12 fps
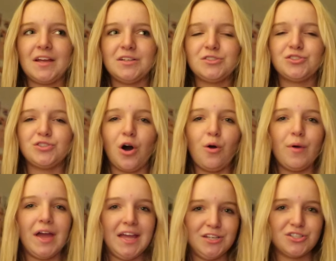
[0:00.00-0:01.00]
so
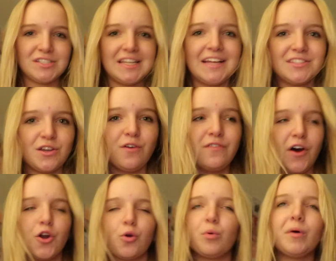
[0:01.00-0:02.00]
interesting and so fun.
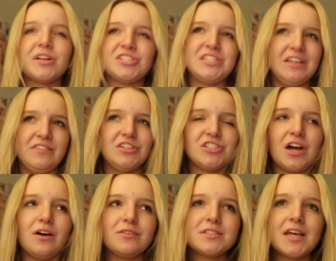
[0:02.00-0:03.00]
Or we'll watch TV
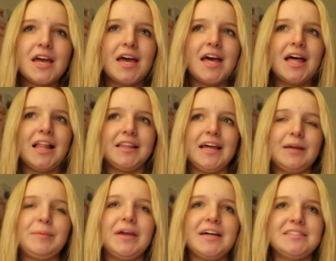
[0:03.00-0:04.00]
shows, like
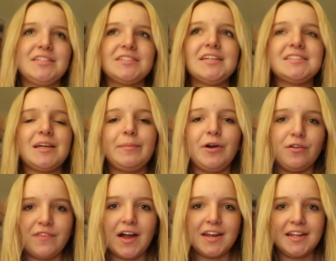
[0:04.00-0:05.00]
because there's like some he'll
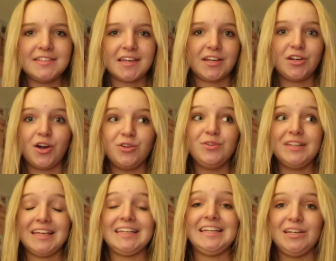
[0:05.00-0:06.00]
find and he's like, no, you
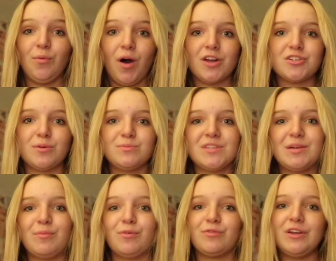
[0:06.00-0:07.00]
like need to watch them. So then
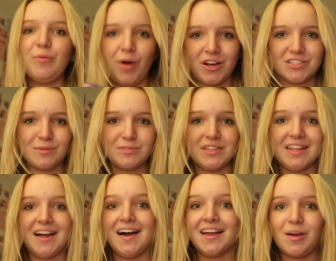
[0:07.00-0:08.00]
we'll rewatch them so that
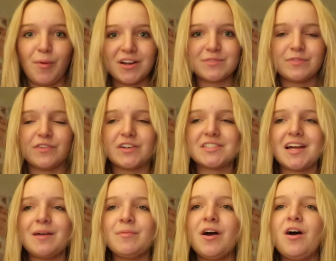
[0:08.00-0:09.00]
I can watch them the first
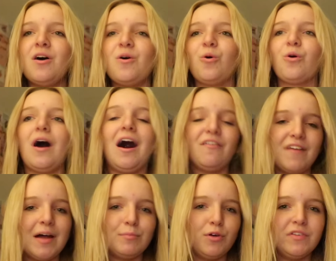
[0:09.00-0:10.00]
time. Or I'll
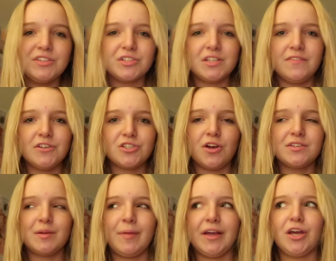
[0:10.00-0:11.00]
find movies or TV shows and
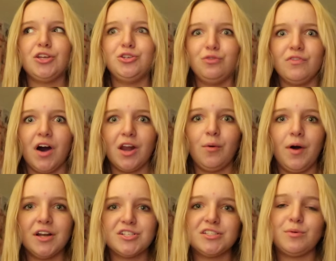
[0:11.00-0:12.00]
I'm like, you've got to
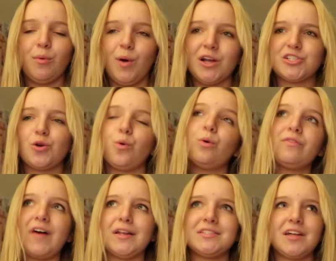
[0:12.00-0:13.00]
watch it, so we'll watch it. Or we'll
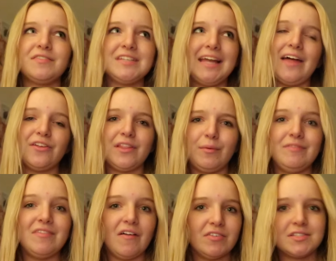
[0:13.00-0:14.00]
find stuff together that we've
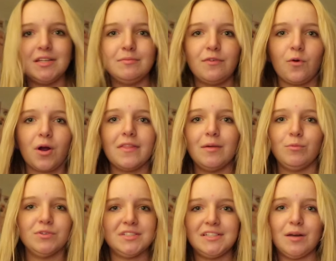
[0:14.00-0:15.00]
never seen before and then
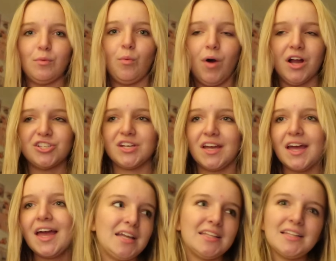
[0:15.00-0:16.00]
we'll sit down and we'll watch it.
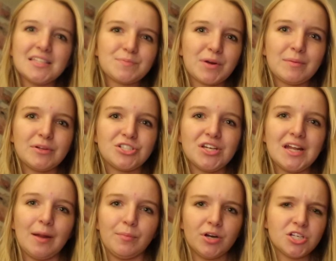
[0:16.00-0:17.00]
I think that's pretty much it.
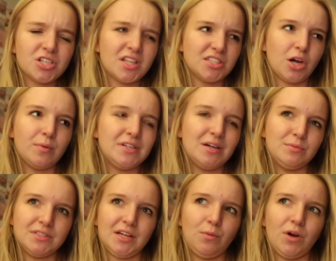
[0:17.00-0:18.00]
I'm pretty sure that's all we did
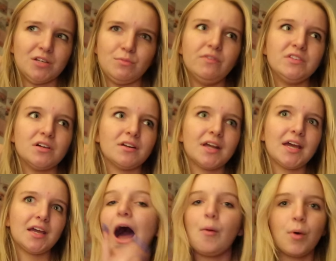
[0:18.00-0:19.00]
was like watch movies all
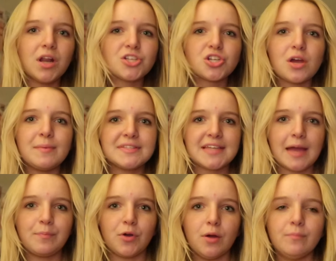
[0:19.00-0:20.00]
day. I want to show him
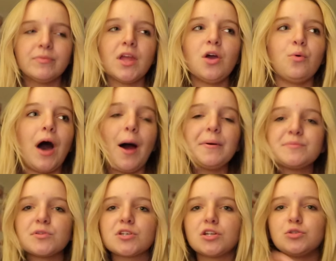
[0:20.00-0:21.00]
escape room. I was
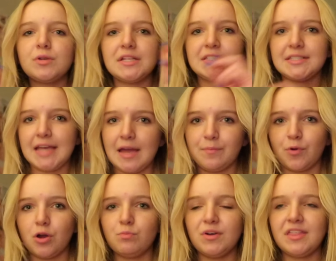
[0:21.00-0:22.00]
supposed to go to an escape
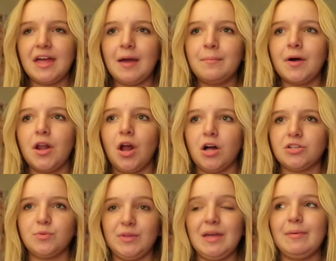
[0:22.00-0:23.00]
room with him, not
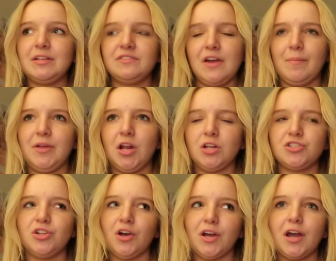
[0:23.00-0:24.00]
with him and his family, not
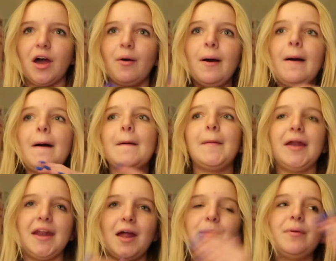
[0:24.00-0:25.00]
too long ago. But I
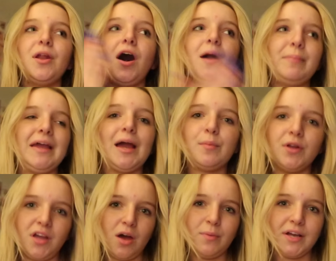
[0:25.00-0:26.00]
ended up not being able to
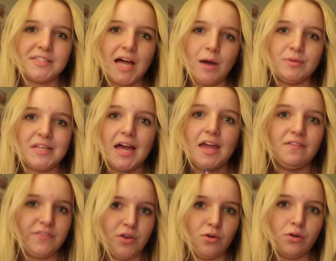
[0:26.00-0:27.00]
go because I was at a
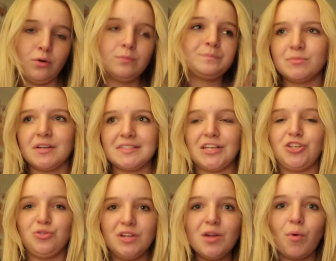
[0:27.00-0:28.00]
funeral. I was like,
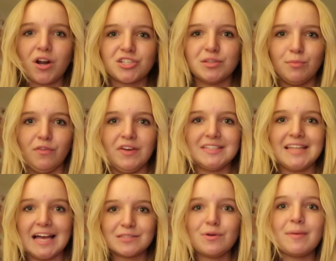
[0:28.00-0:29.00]
you need to watch the movies.
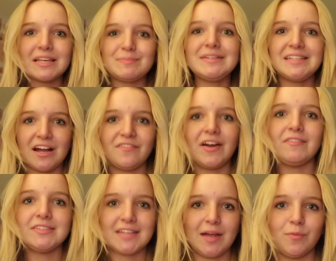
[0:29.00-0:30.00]
That's what makes me terrified of
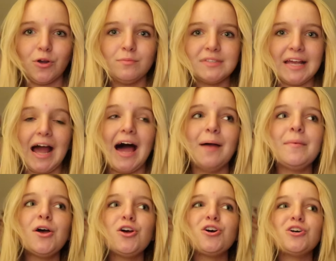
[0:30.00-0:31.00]
escape rooms. Like, I'm
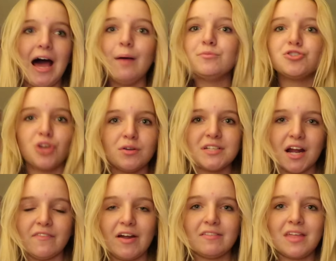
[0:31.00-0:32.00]
so
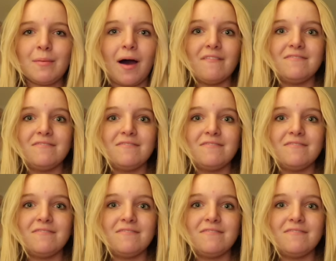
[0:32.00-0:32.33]
terrified of them. I've